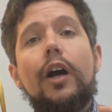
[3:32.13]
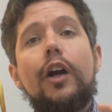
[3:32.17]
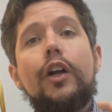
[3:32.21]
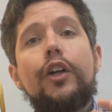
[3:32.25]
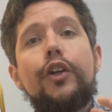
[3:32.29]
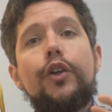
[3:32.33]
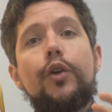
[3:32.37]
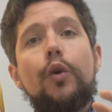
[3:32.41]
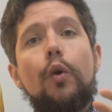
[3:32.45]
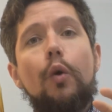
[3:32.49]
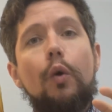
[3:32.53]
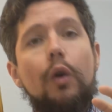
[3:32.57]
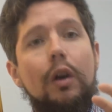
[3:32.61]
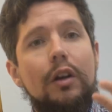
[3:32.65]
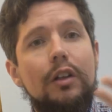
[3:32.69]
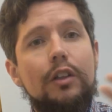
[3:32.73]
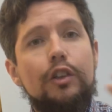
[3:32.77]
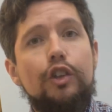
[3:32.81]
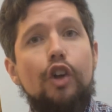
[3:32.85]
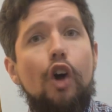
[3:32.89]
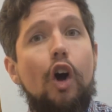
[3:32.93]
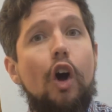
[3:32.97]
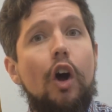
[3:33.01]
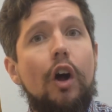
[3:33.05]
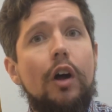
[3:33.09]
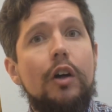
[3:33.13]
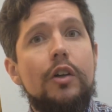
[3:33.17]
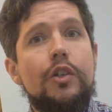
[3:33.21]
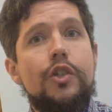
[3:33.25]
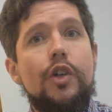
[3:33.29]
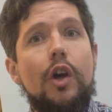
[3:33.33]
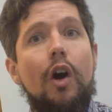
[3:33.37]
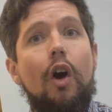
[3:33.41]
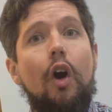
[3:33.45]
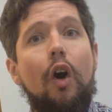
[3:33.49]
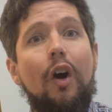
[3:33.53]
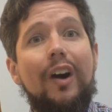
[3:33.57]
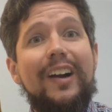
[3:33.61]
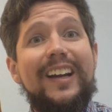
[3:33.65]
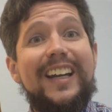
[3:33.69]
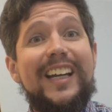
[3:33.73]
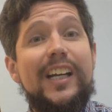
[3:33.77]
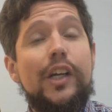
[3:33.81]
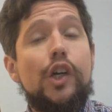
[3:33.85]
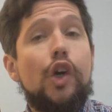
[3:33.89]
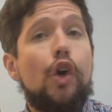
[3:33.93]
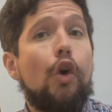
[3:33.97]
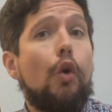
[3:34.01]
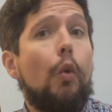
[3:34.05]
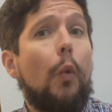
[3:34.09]
your laws are
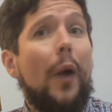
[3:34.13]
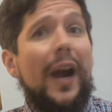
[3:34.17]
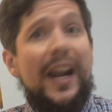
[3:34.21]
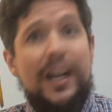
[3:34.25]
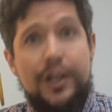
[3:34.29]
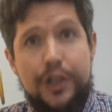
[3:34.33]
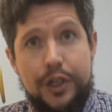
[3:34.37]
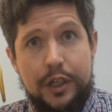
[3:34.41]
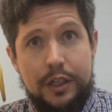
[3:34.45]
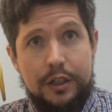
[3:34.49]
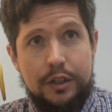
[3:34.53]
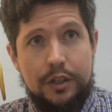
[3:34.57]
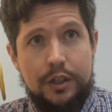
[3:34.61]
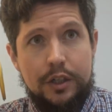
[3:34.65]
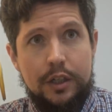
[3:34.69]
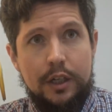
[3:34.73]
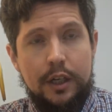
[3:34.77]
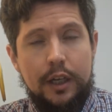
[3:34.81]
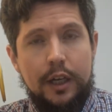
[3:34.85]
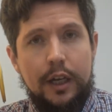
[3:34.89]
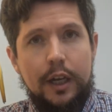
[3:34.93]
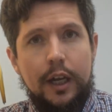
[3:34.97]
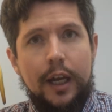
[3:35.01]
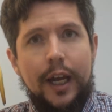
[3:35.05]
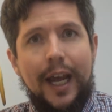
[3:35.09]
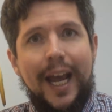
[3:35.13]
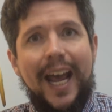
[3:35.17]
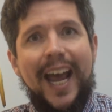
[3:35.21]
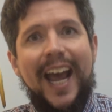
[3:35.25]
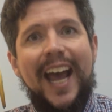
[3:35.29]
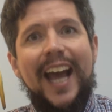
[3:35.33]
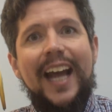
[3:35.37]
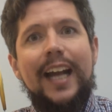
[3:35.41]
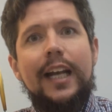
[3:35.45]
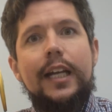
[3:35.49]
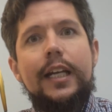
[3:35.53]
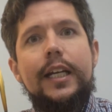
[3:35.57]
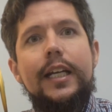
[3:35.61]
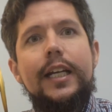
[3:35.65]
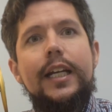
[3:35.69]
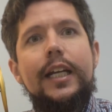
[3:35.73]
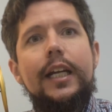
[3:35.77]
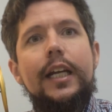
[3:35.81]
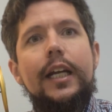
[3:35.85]
equations, and